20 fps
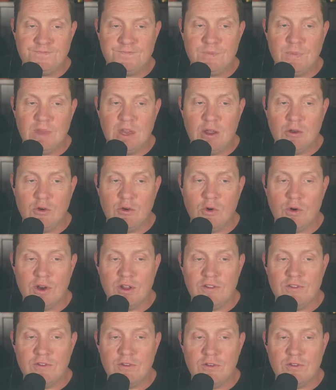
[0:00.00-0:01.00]
now,
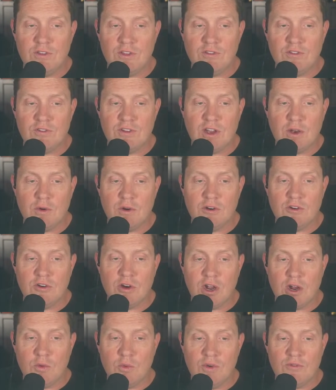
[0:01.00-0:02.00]
according to Sensor Tower,
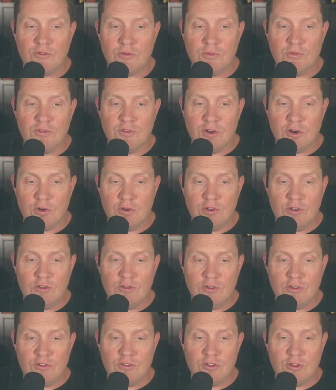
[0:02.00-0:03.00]
Grok went from zero
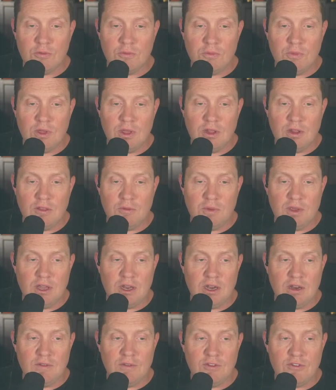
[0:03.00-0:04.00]
users the, at the
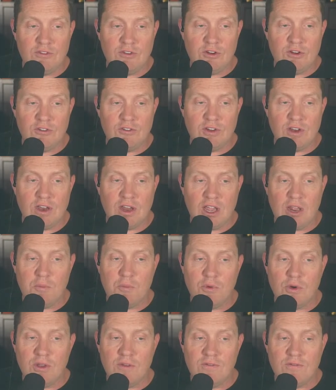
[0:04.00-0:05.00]
beginning of this year to
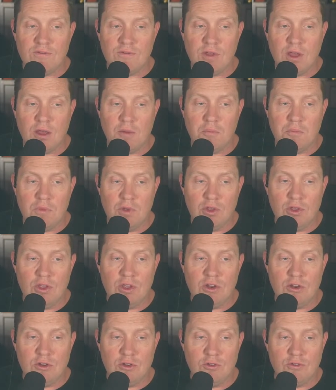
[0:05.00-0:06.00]
9.0 uh,
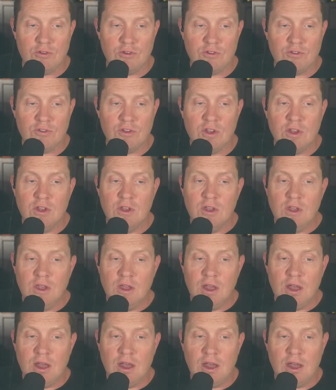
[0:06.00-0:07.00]
million users,
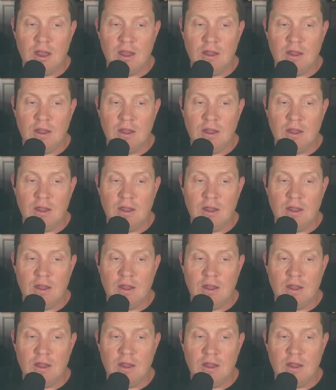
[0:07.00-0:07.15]
uh,